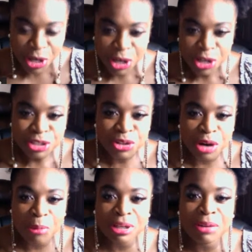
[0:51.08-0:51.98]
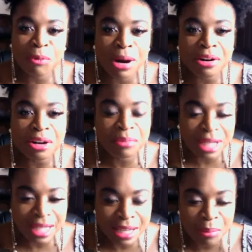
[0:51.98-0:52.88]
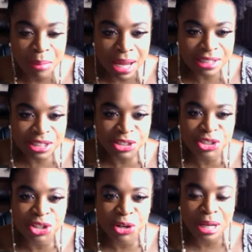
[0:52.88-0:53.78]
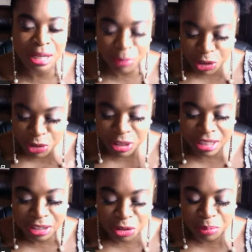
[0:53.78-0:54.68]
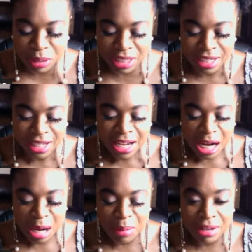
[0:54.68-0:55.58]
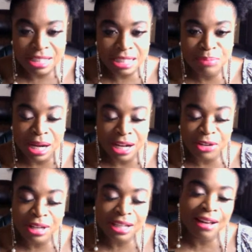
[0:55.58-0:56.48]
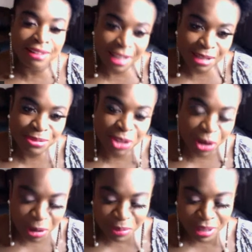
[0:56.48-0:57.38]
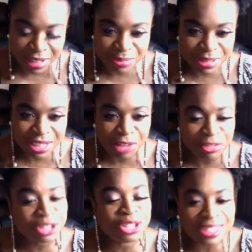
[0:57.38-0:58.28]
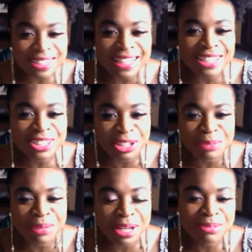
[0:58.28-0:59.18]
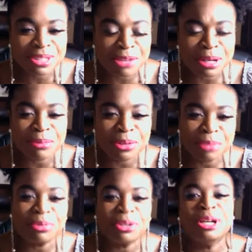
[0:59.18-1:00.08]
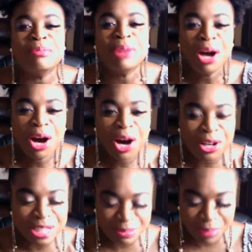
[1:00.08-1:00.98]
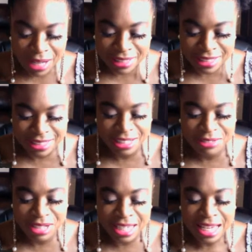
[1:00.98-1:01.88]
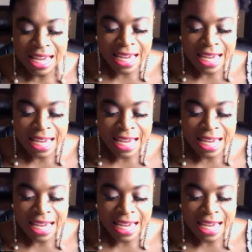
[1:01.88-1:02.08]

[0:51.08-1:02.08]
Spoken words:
So I want to welcome Ian back to the show. And I'm going to read a little bit about his bio, and I'll let him talk about himself. He doesn't like talking about himself, but I'm going to put him on the spot this evening.